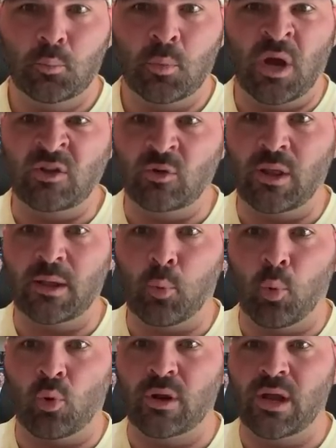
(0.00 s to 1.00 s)
I do like
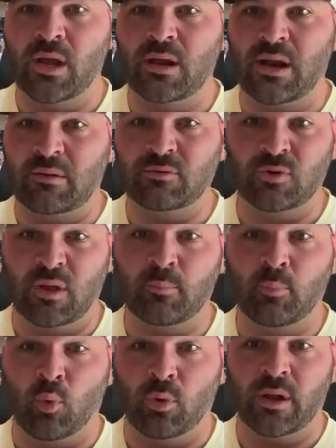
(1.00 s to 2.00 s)
Poirier, and I do
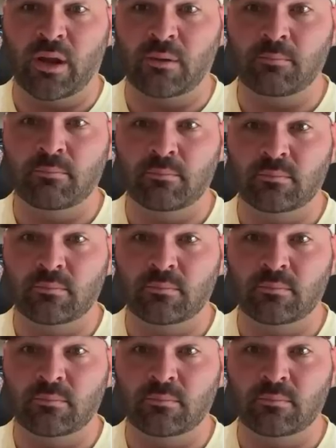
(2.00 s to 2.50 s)
like Poirier